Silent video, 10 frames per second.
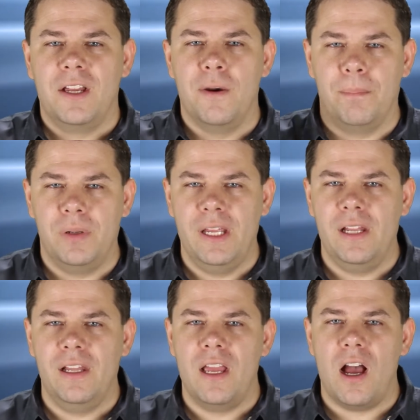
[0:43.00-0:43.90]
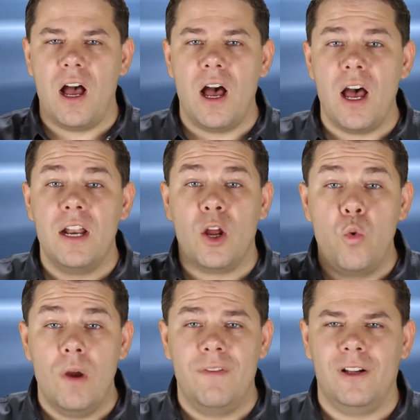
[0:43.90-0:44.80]
completely,
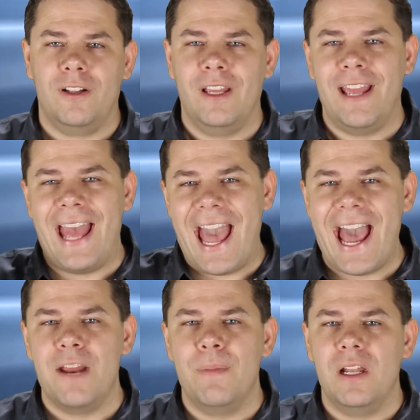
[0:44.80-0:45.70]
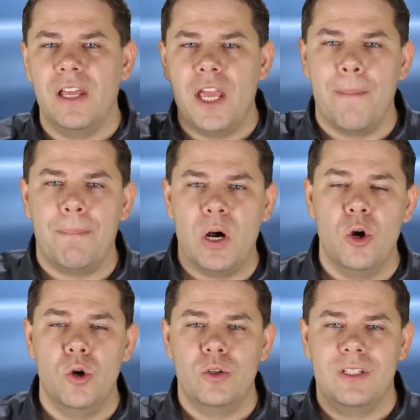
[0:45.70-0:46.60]
unequivocally, adamantly
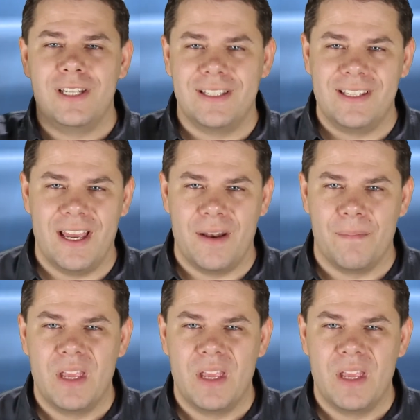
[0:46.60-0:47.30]
opposed to sin.